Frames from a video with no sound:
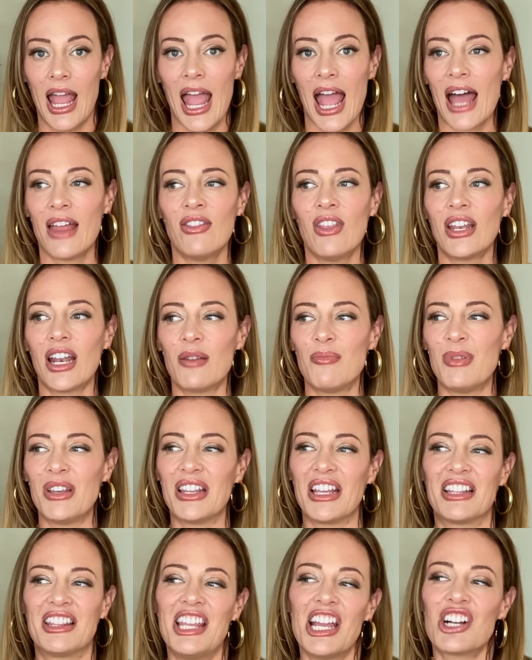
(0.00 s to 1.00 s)
and then I'd be
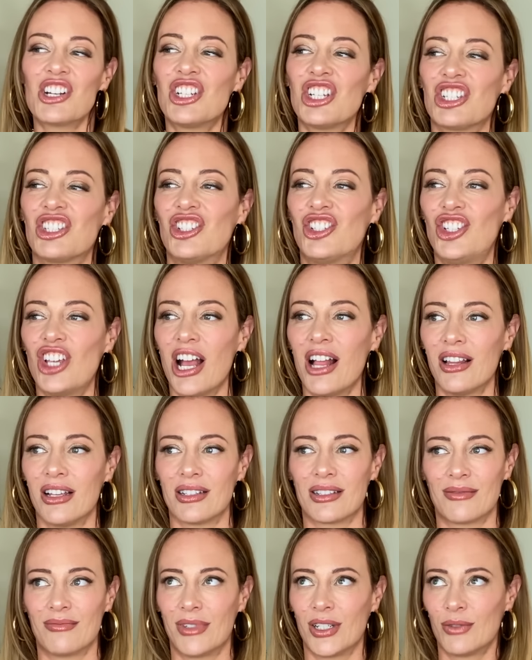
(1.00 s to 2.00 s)
like, "They're just
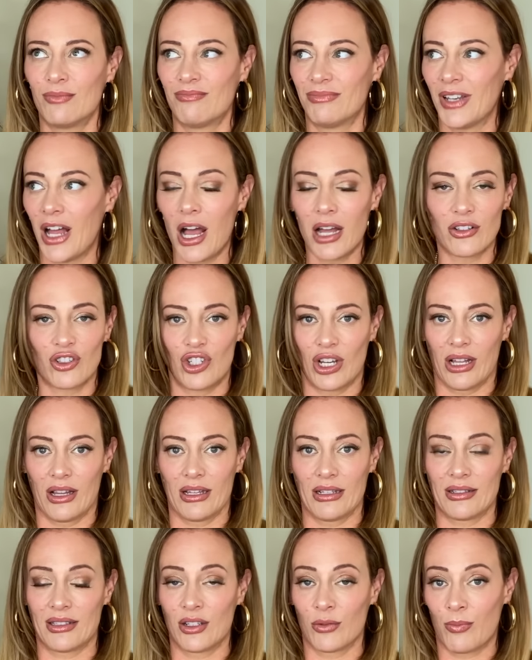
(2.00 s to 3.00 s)
jealous. They're not
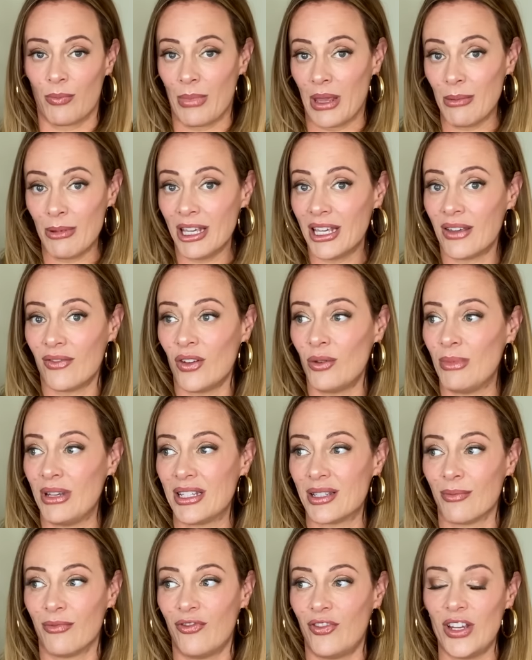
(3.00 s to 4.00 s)
jealous. They're maybe giving me
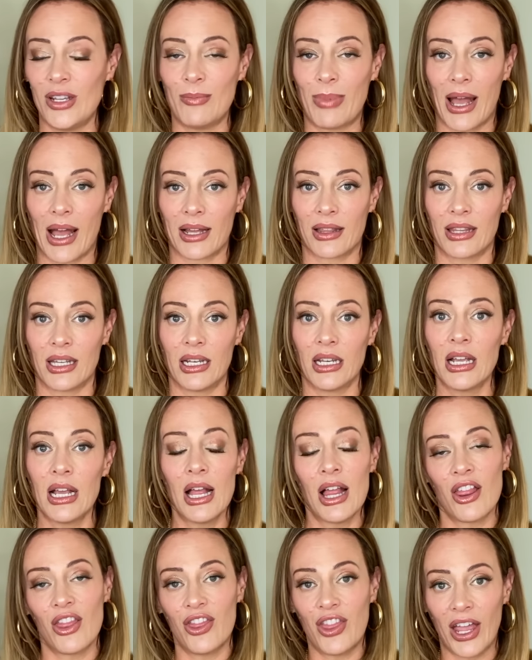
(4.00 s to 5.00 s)
some feedback that
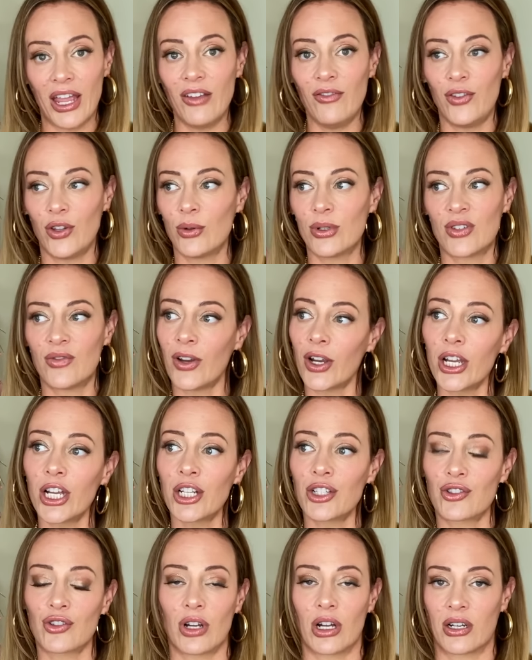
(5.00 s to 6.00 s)
they view as very
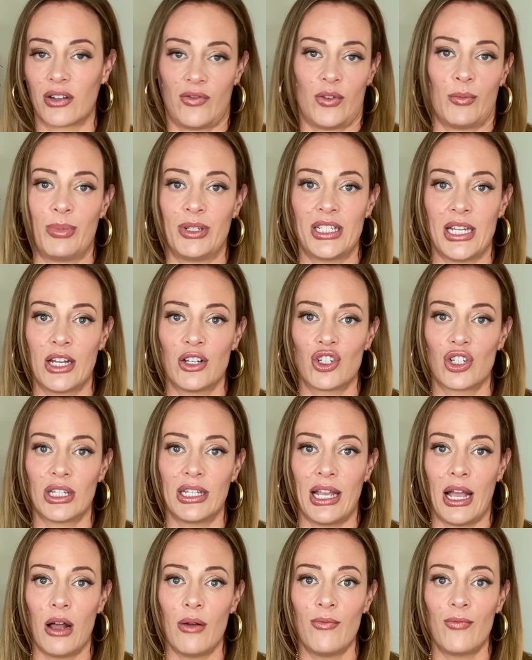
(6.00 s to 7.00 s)
constructive and
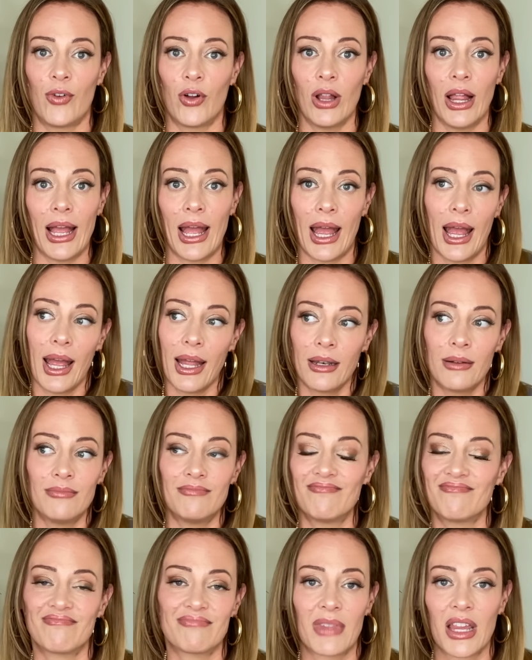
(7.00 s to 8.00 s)
potentially helpful." And
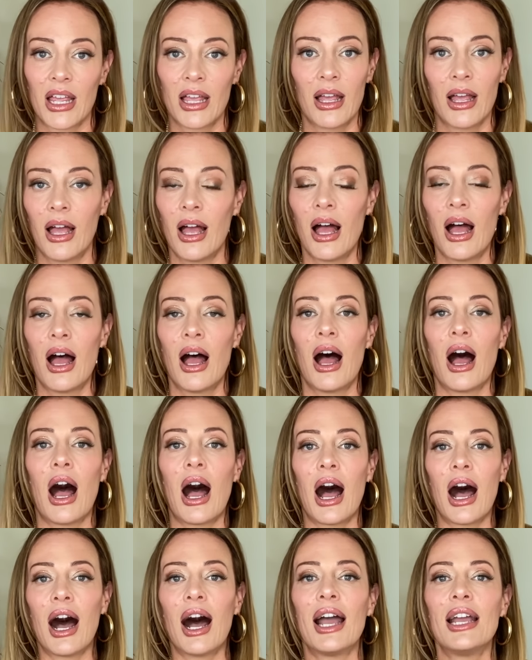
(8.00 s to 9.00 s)

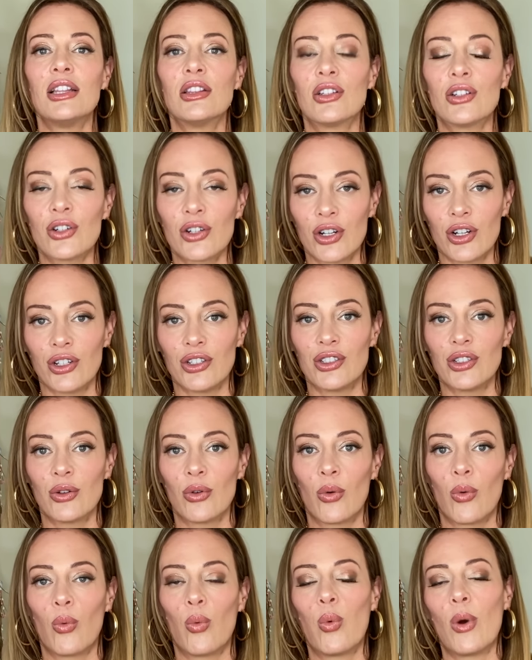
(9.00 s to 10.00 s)
I learned
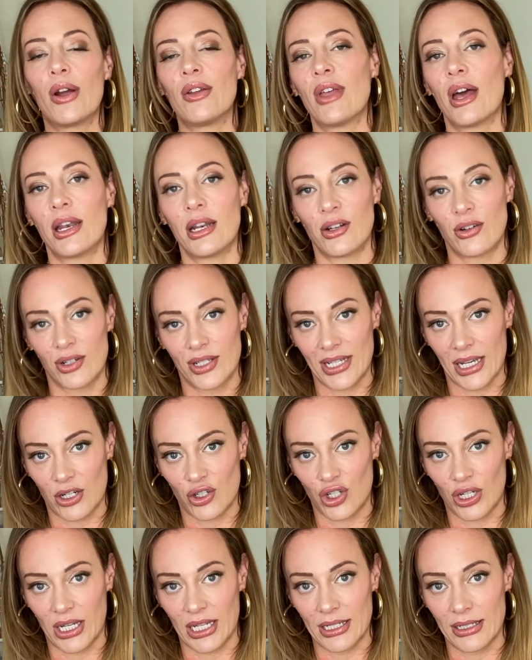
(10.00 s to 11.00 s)
where that
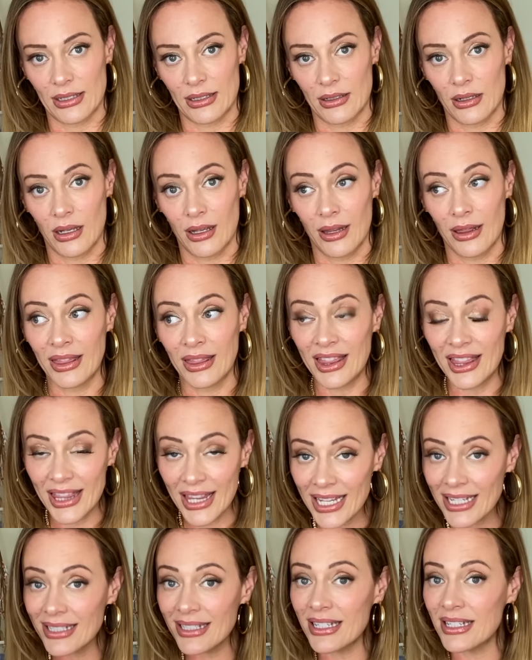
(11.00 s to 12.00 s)
intersection is.
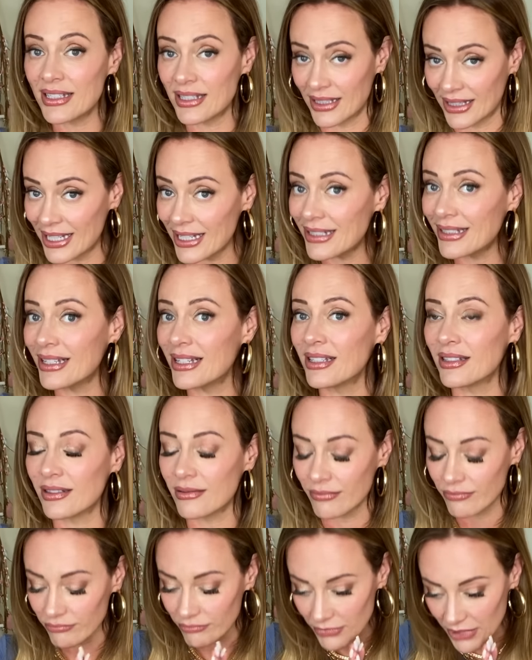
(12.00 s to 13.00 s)
This is this
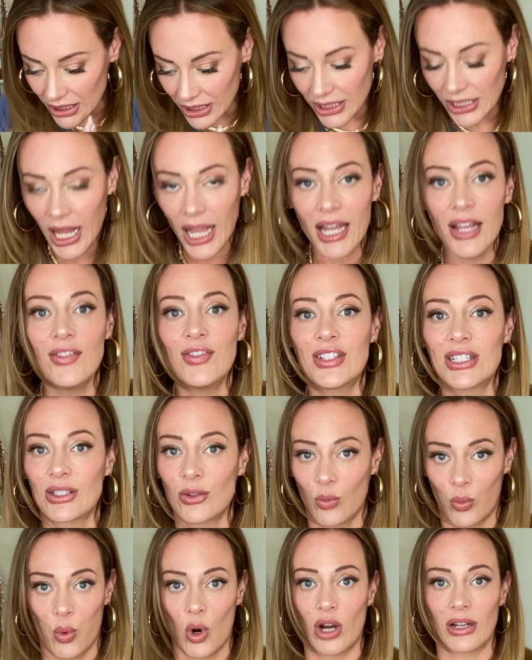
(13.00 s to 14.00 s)
is life's
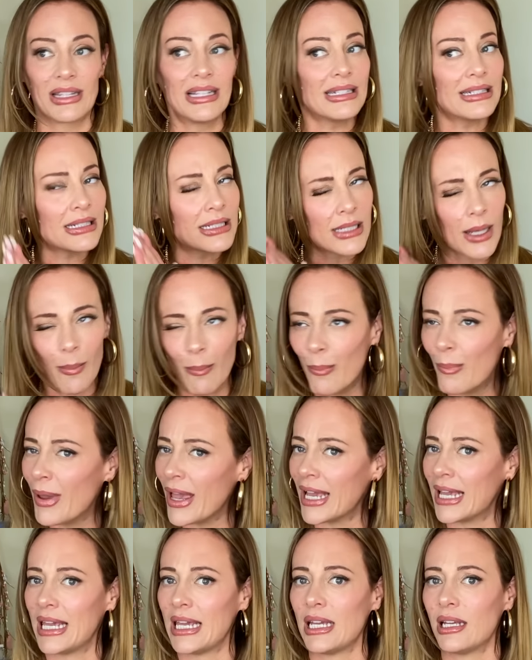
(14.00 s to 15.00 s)
work. This is a
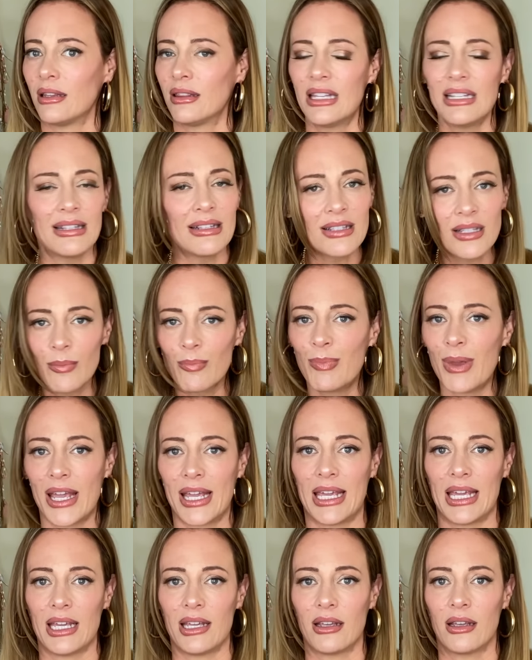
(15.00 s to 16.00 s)
biggie. This is a
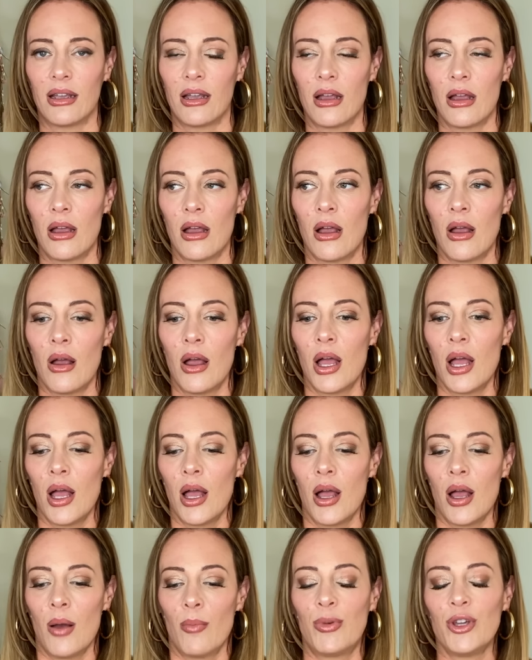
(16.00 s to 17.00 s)
biggie.
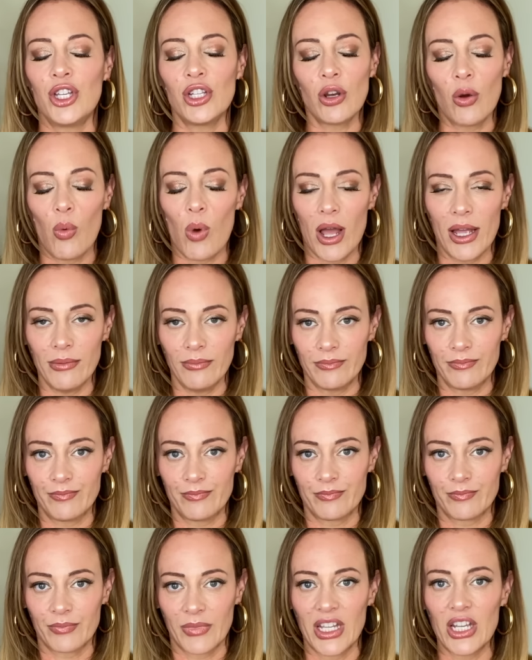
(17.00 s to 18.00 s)
But you know what?
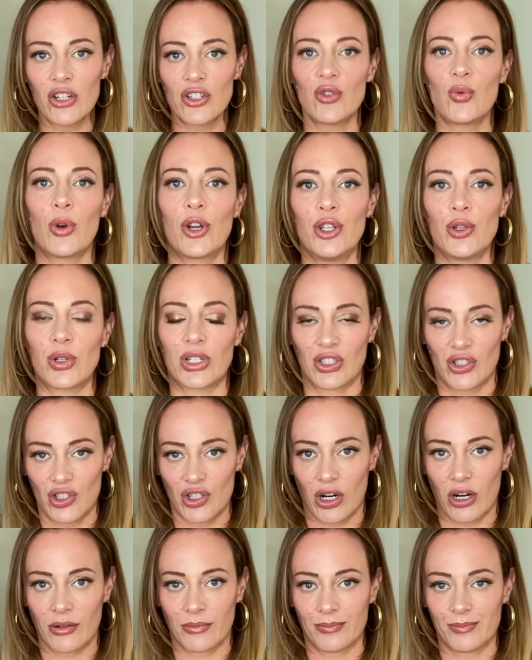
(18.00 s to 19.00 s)
Here's where you can
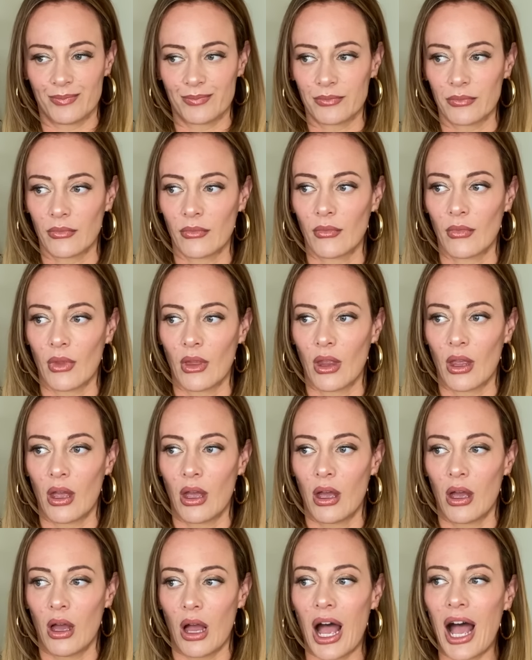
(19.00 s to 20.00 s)
start.
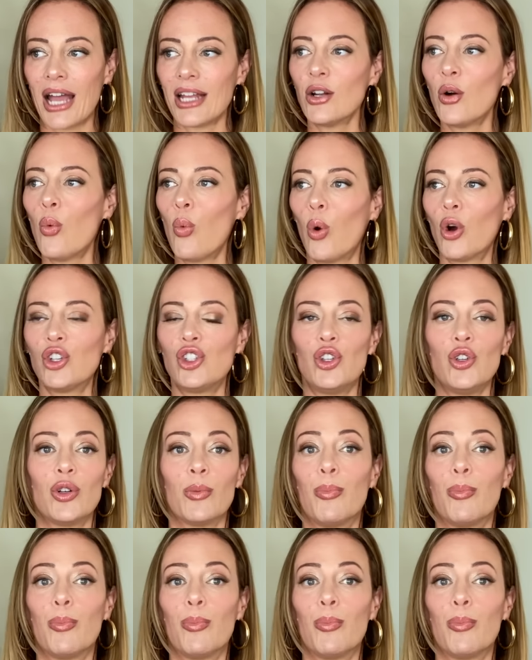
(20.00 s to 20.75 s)
I don't want you to